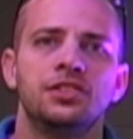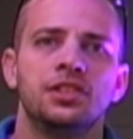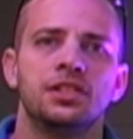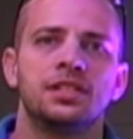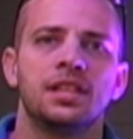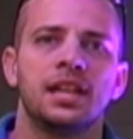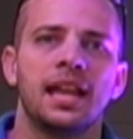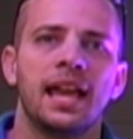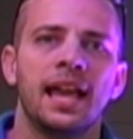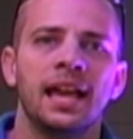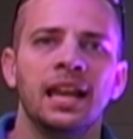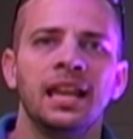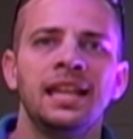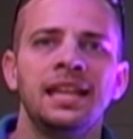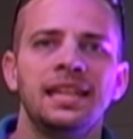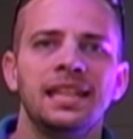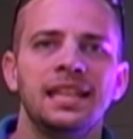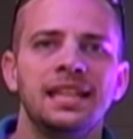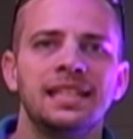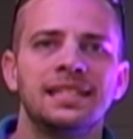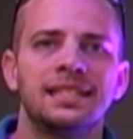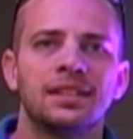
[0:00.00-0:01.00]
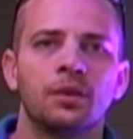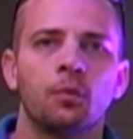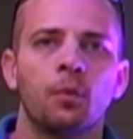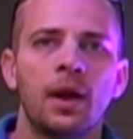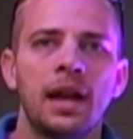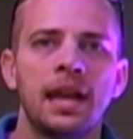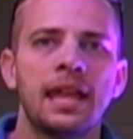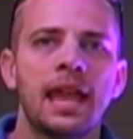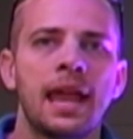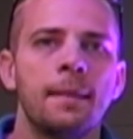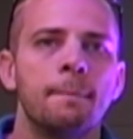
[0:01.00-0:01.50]
is that LEDs
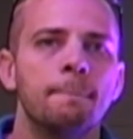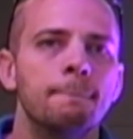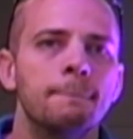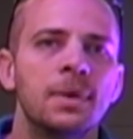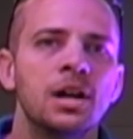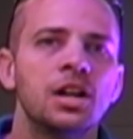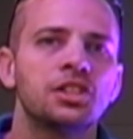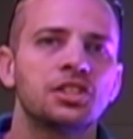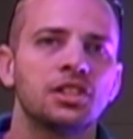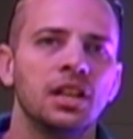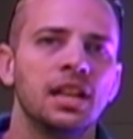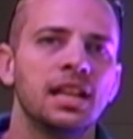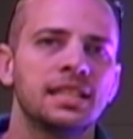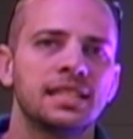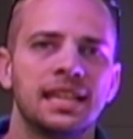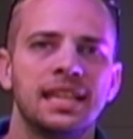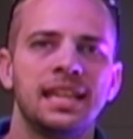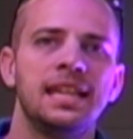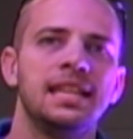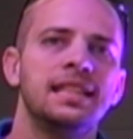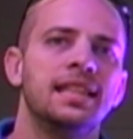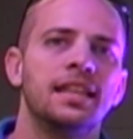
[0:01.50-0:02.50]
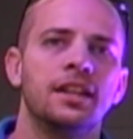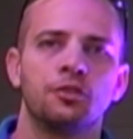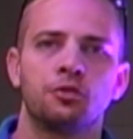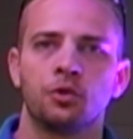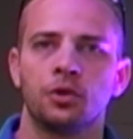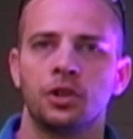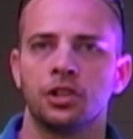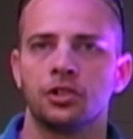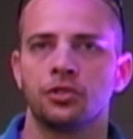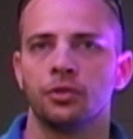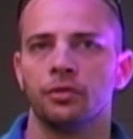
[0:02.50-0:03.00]
radiate much less heat than a
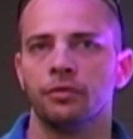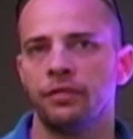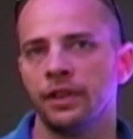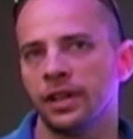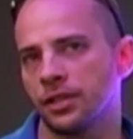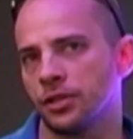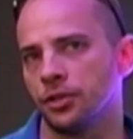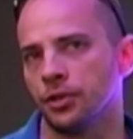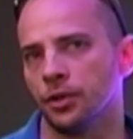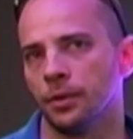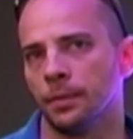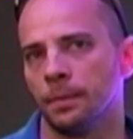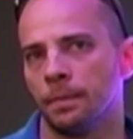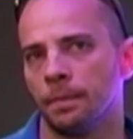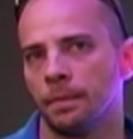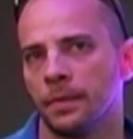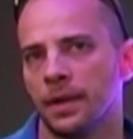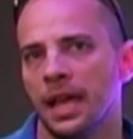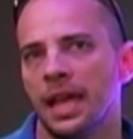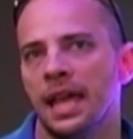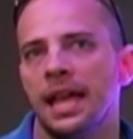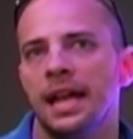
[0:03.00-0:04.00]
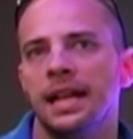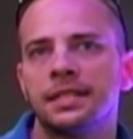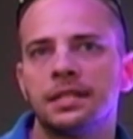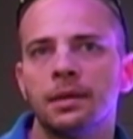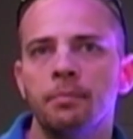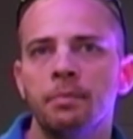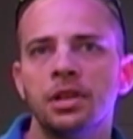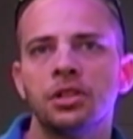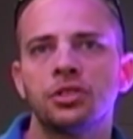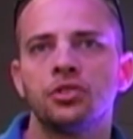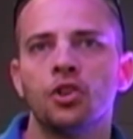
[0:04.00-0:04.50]
traditional fixture. It's a
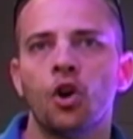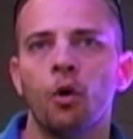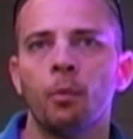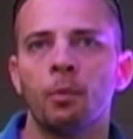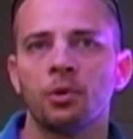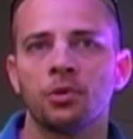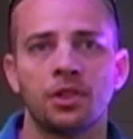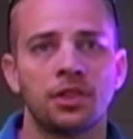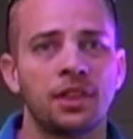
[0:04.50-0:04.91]
misnomer that